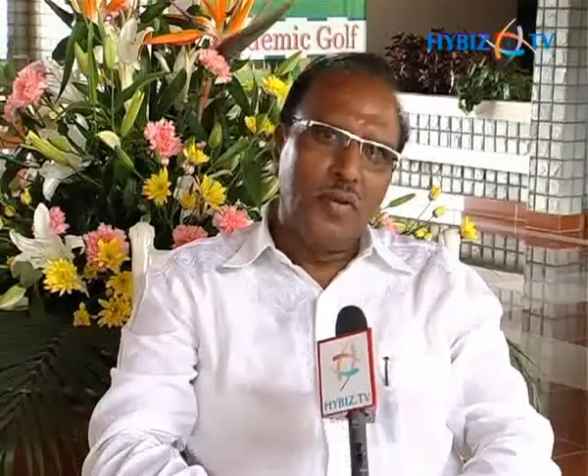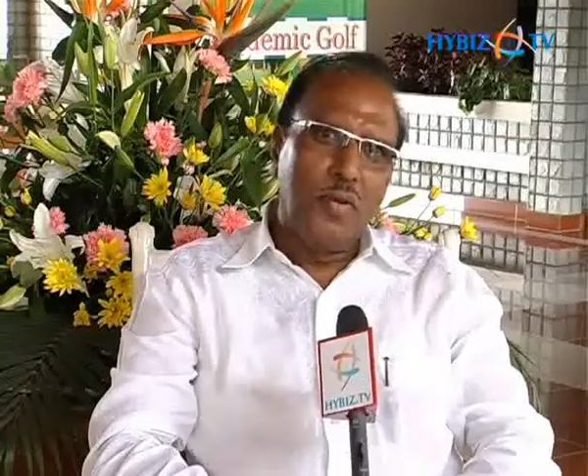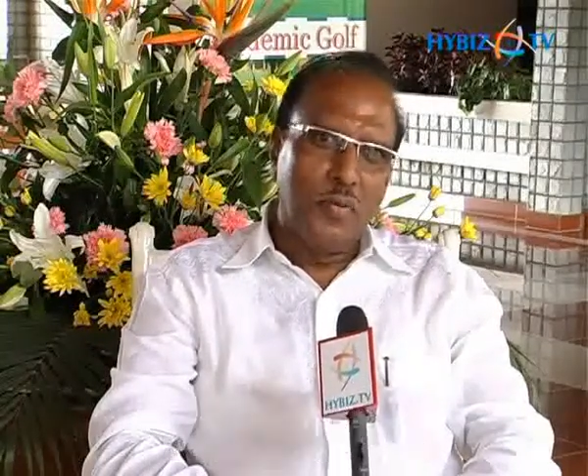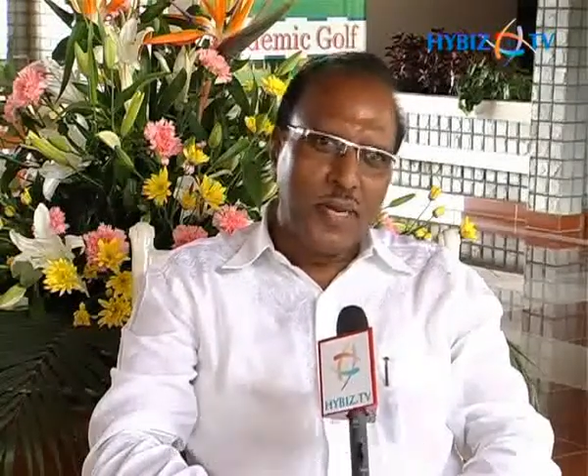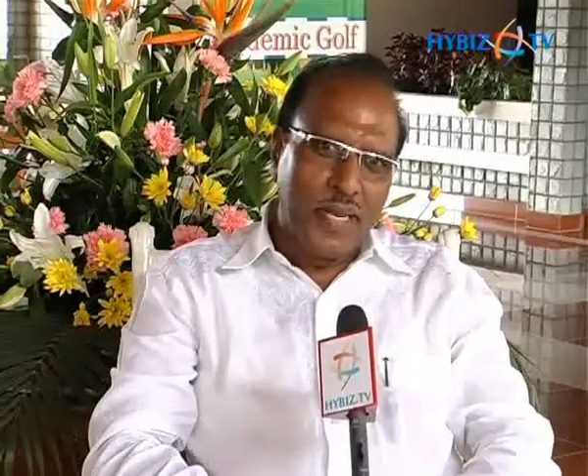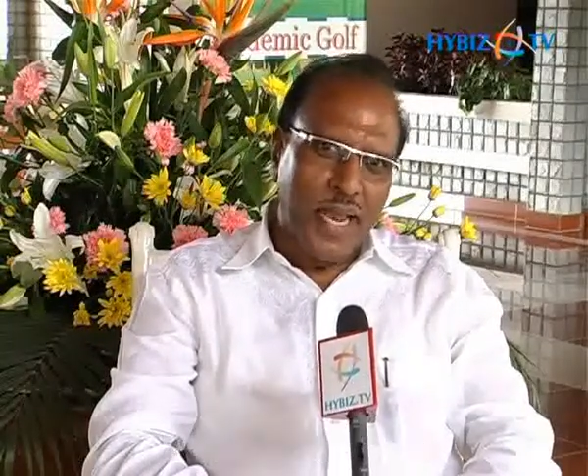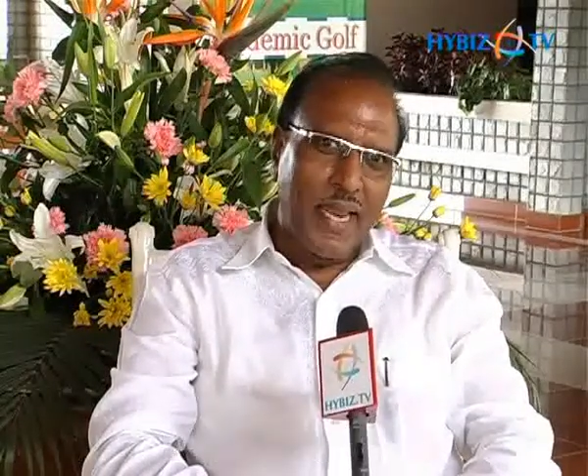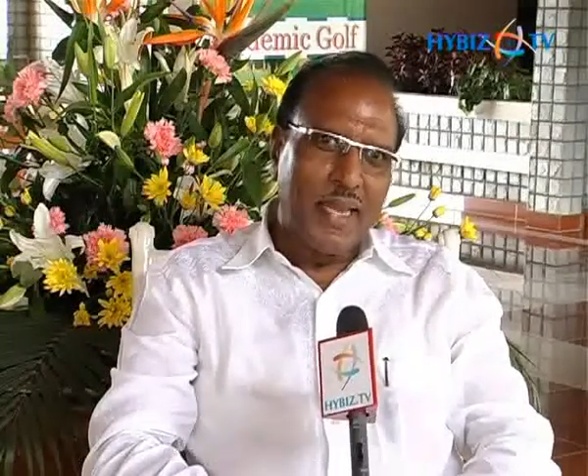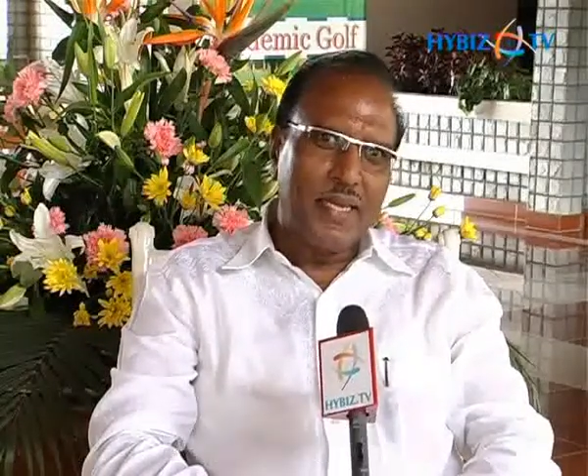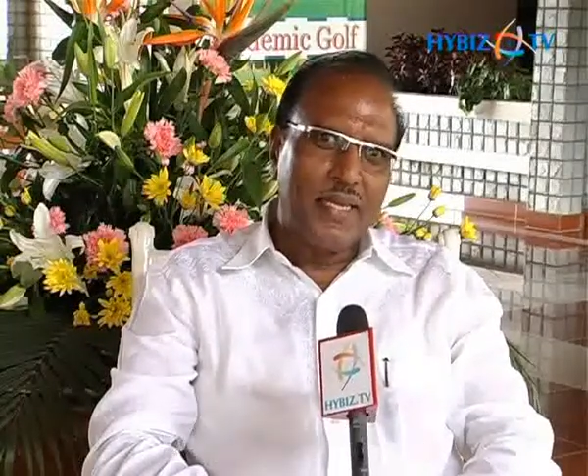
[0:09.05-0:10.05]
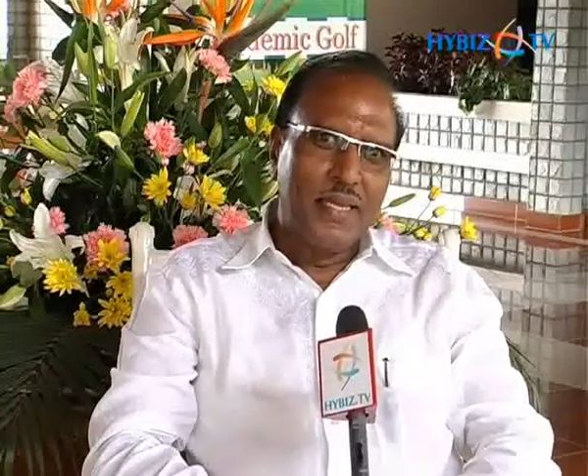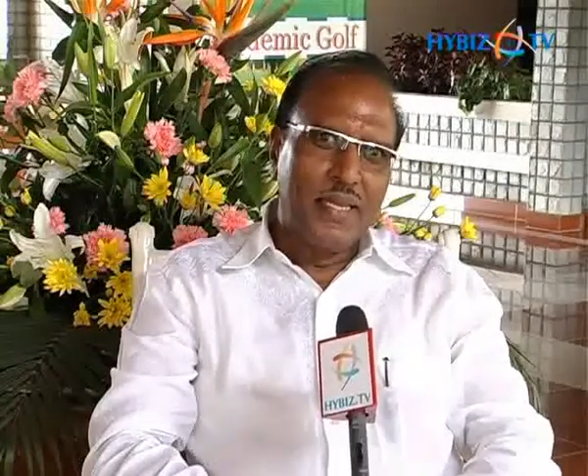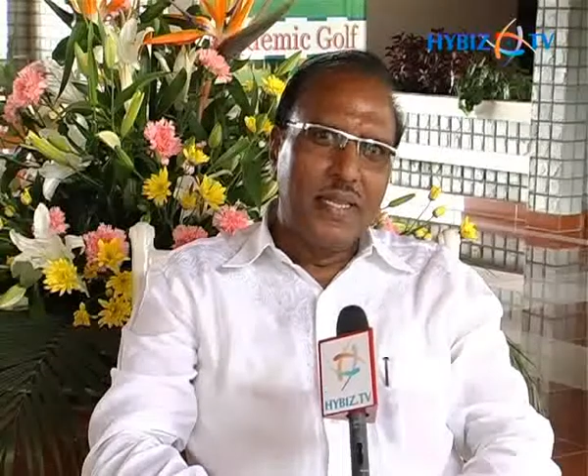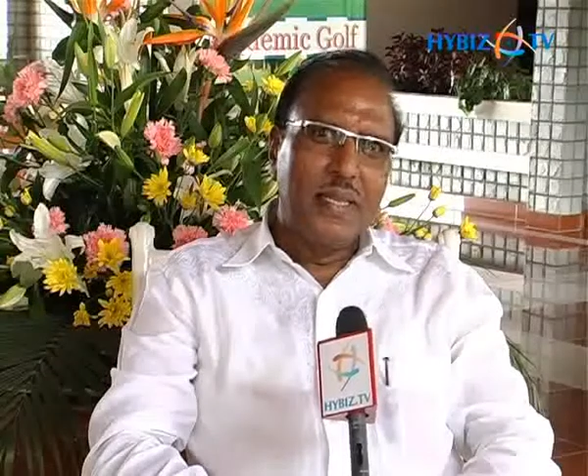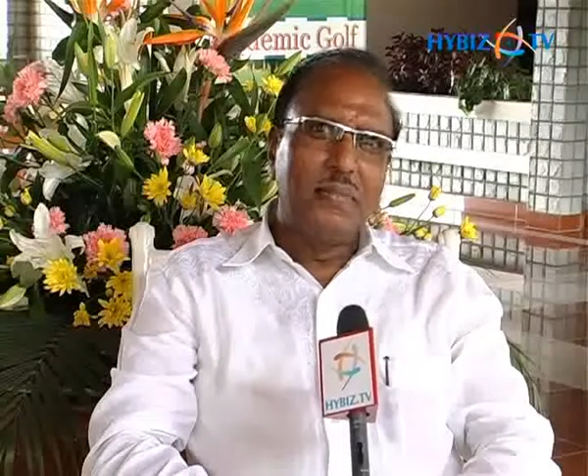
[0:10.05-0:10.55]
humankind
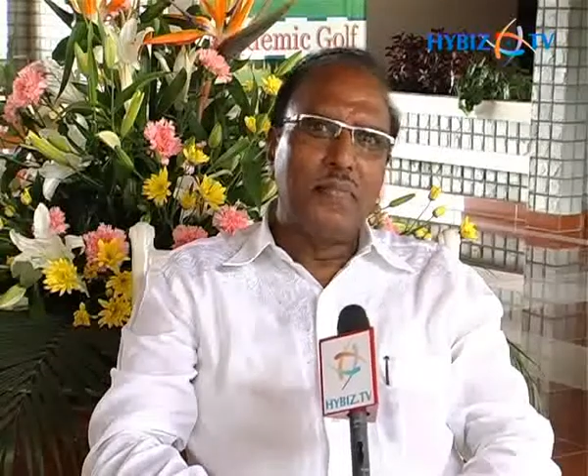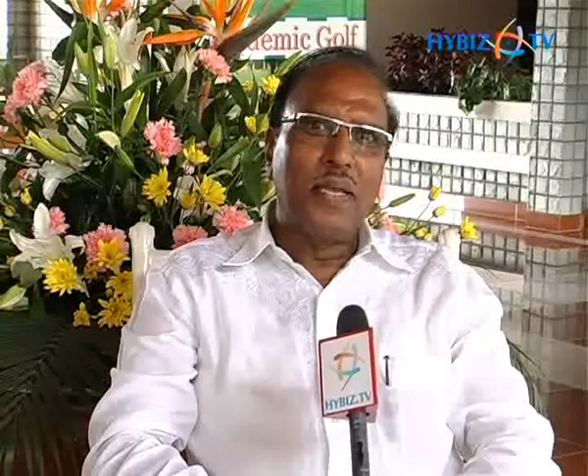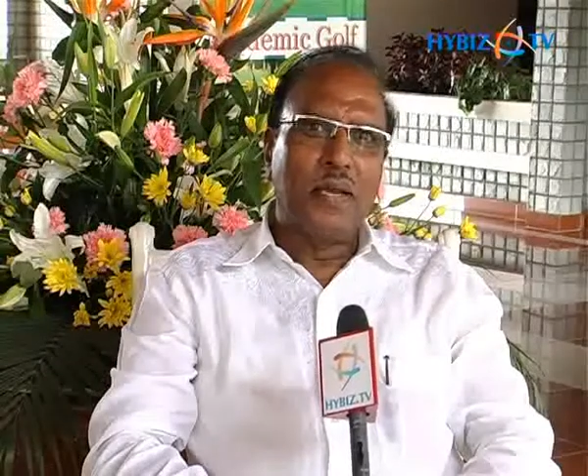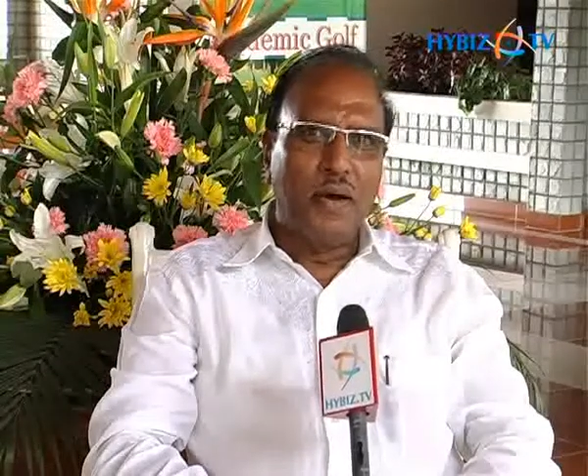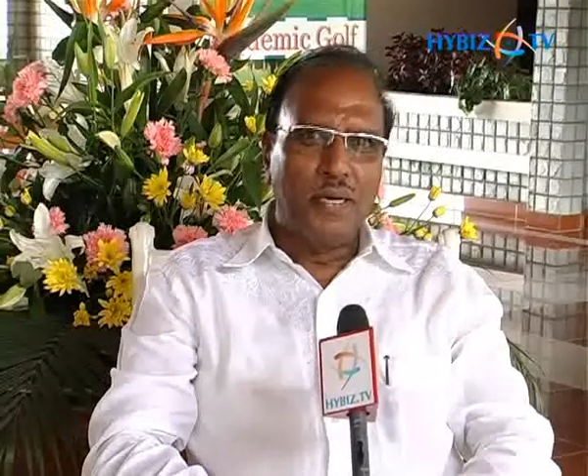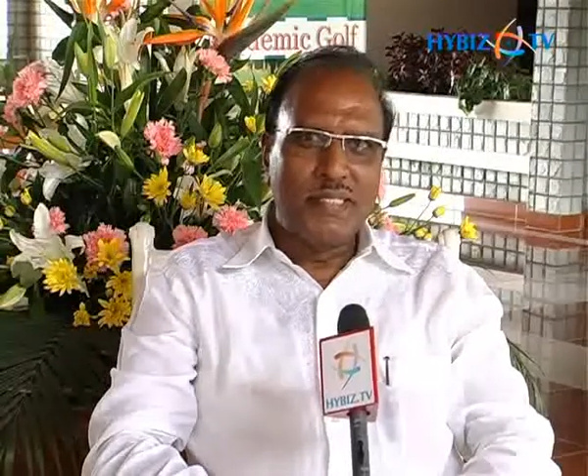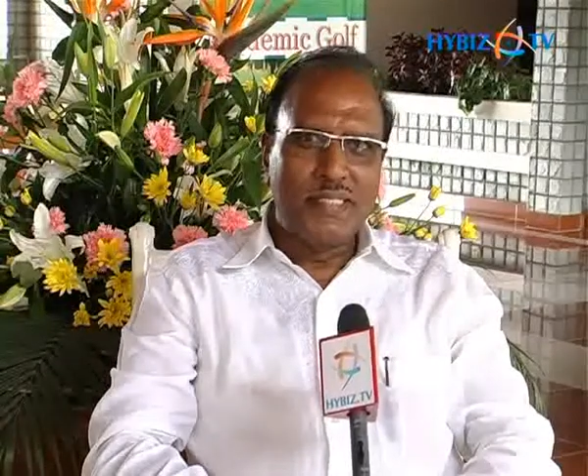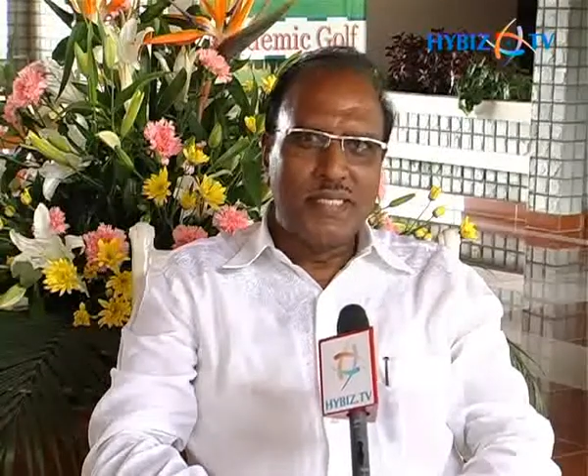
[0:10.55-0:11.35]
because